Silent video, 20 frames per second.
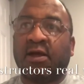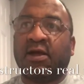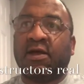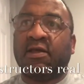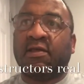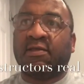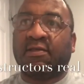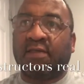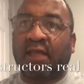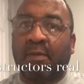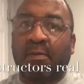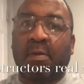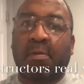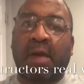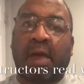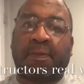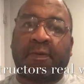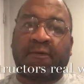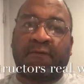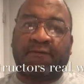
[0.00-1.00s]
some of my
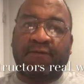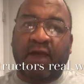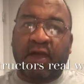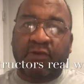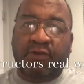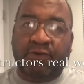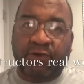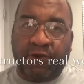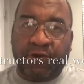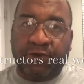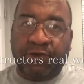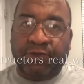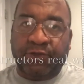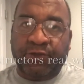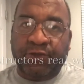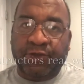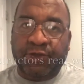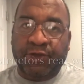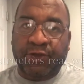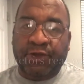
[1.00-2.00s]
professors
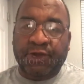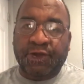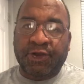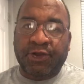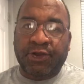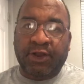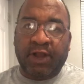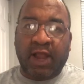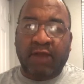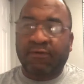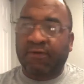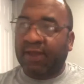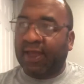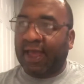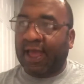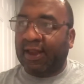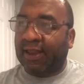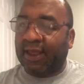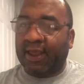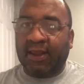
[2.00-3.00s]
never
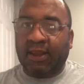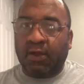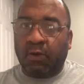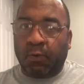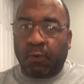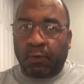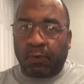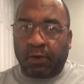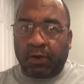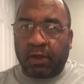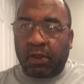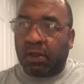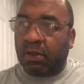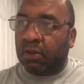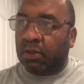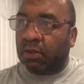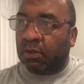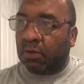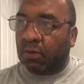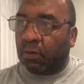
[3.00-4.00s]
had any
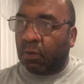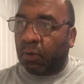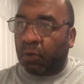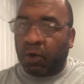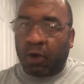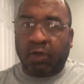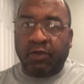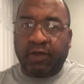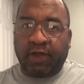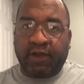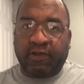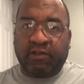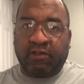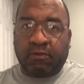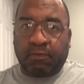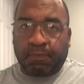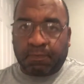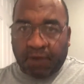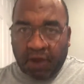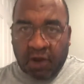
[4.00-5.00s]
real world
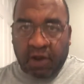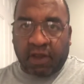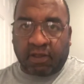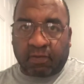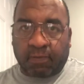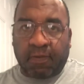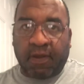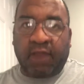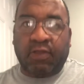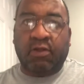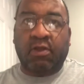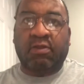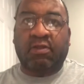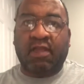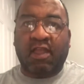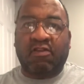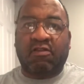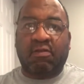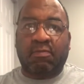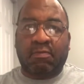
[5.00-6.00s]
experience, but yet they're
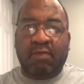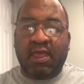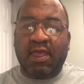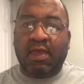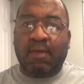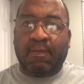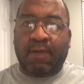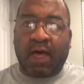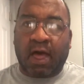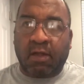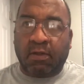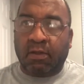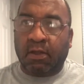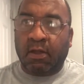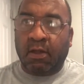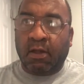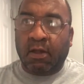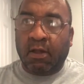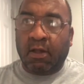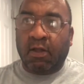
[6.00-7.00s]
teaching me about
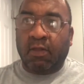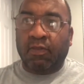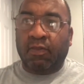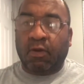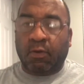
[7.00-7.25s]
the